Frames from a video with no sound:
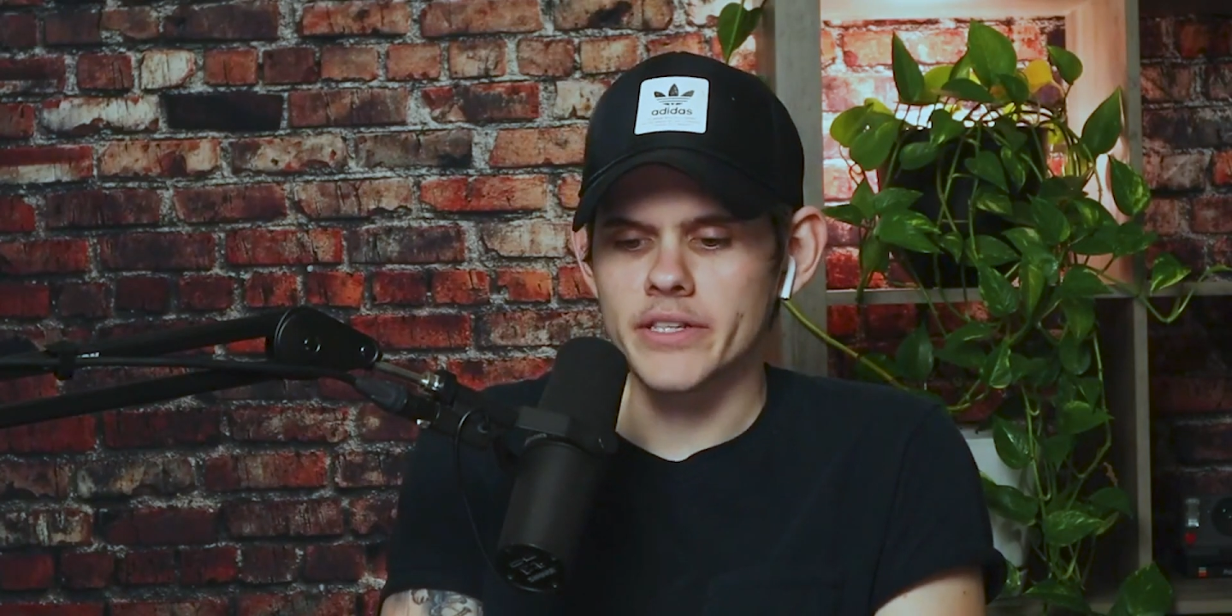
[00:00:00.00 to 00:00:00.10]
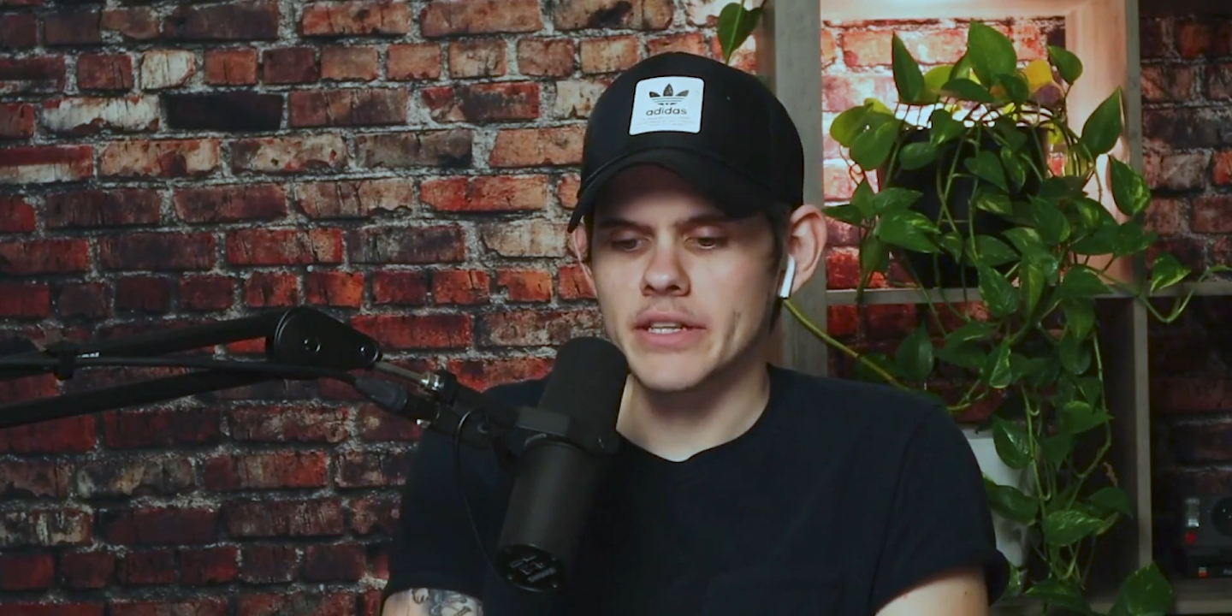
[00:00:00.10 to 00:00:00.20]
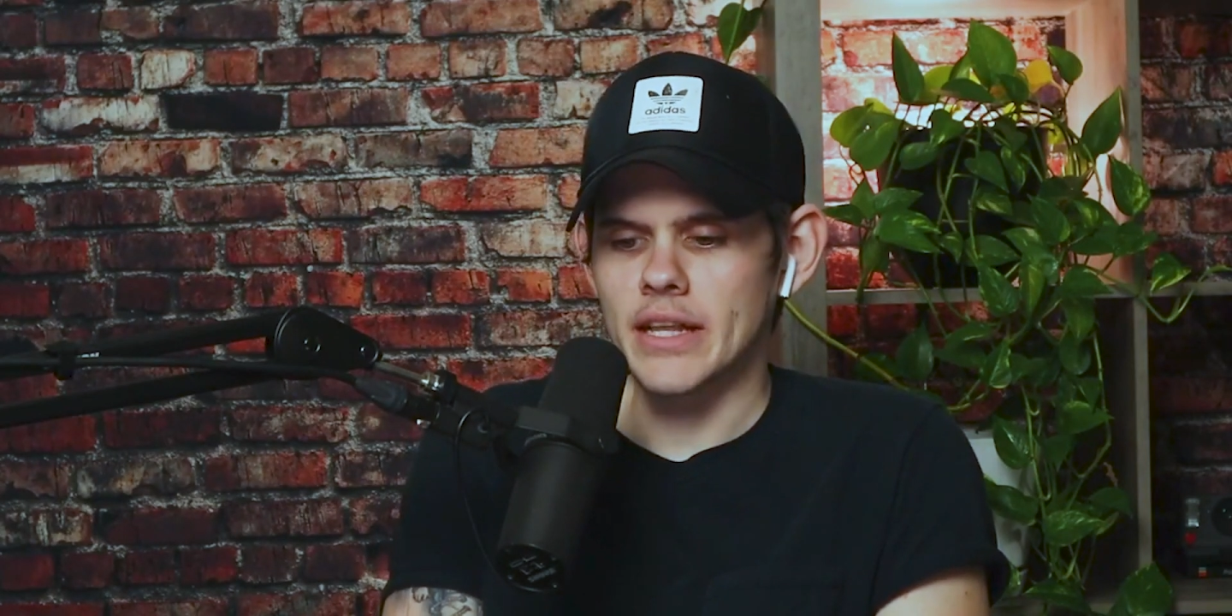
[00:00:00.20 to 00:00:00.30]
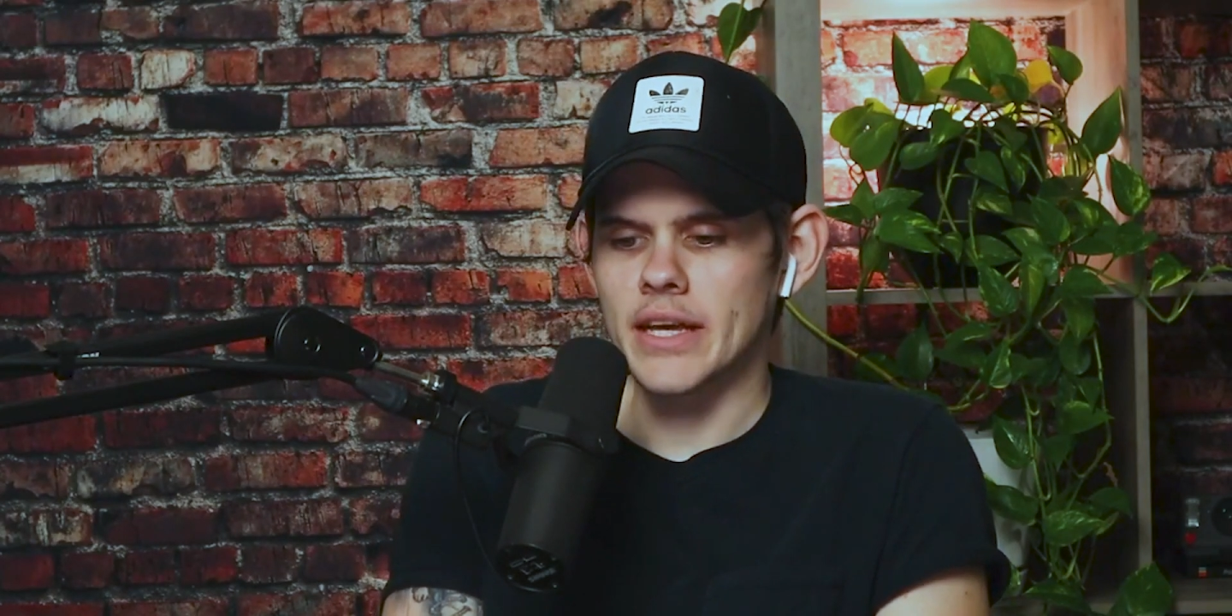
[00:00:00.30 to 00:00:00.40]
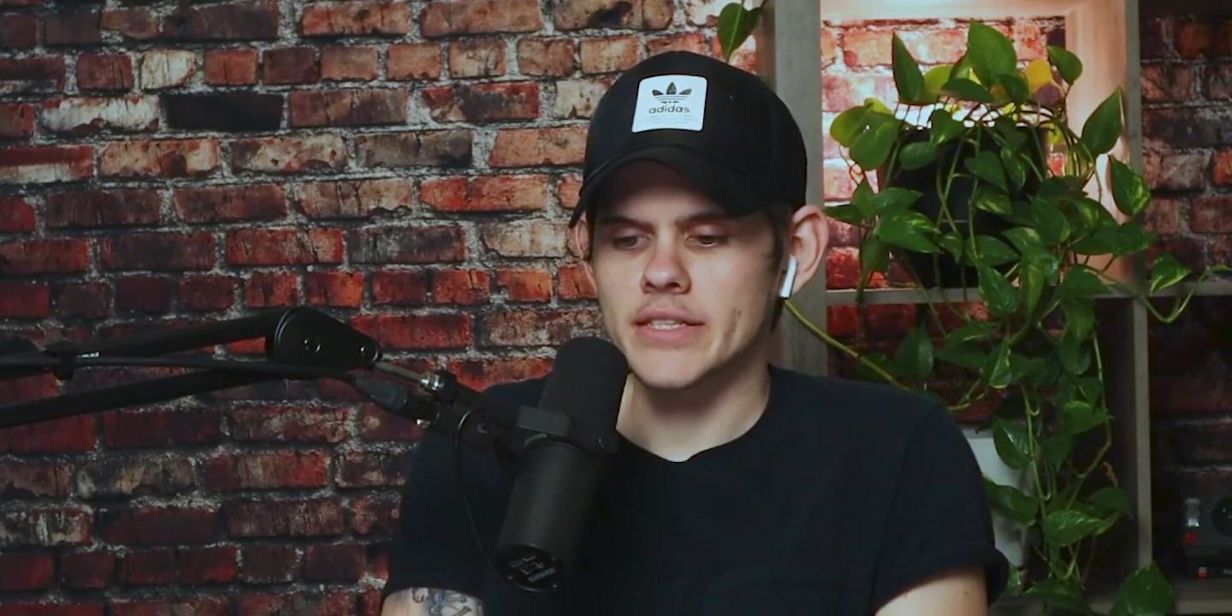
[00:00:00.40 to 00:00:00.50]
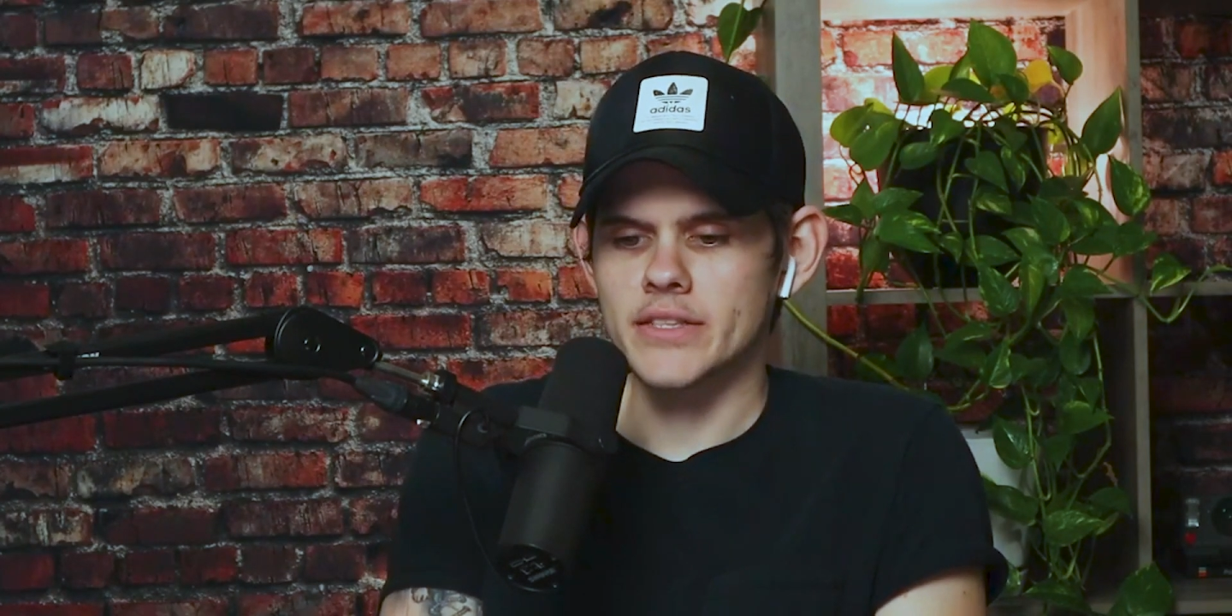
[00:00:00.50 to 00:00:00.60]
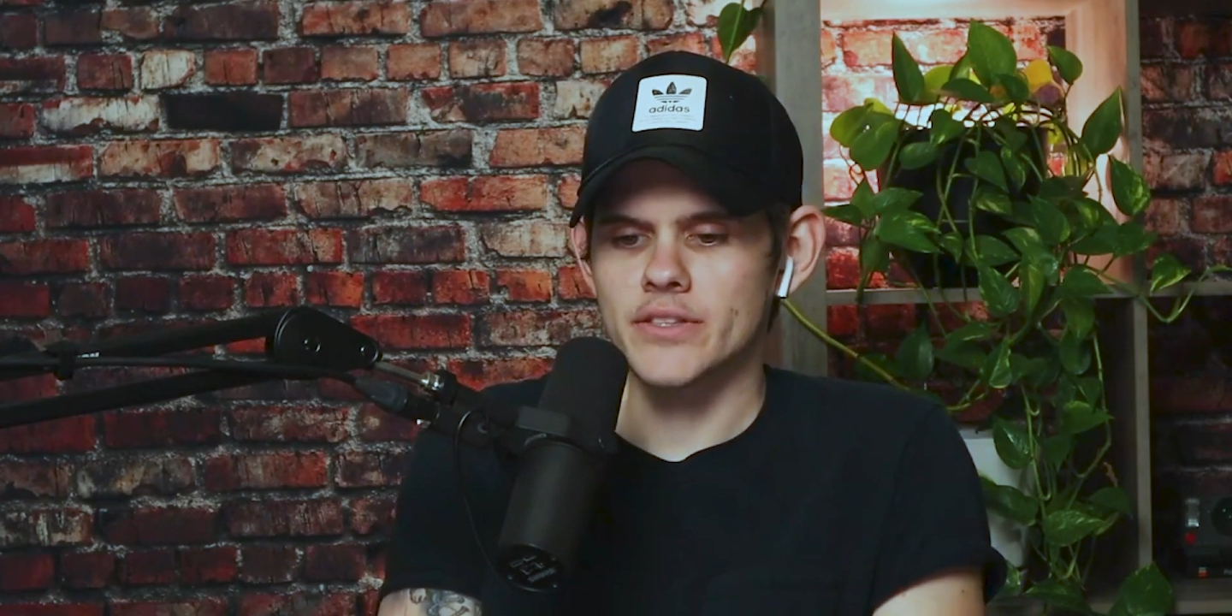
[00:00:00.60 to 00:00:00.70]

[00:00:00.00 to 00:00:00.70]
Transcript: She likes the